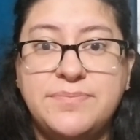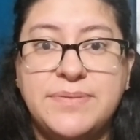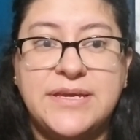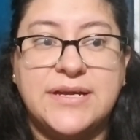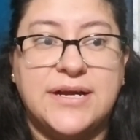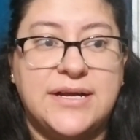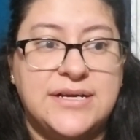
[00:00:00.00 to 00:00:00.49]

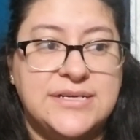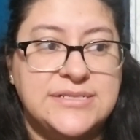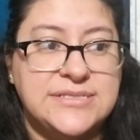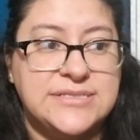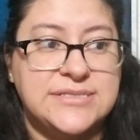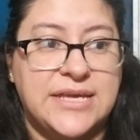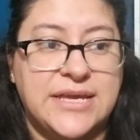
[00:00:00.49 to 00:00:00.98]

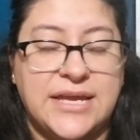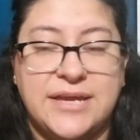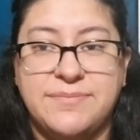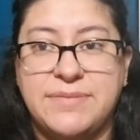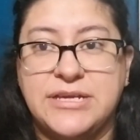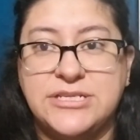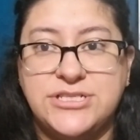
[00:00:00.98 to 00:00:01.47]
because like I
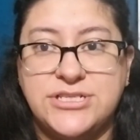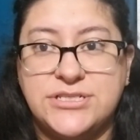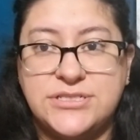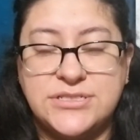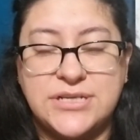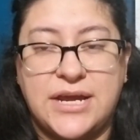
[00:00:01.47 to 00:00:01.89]
mentioned,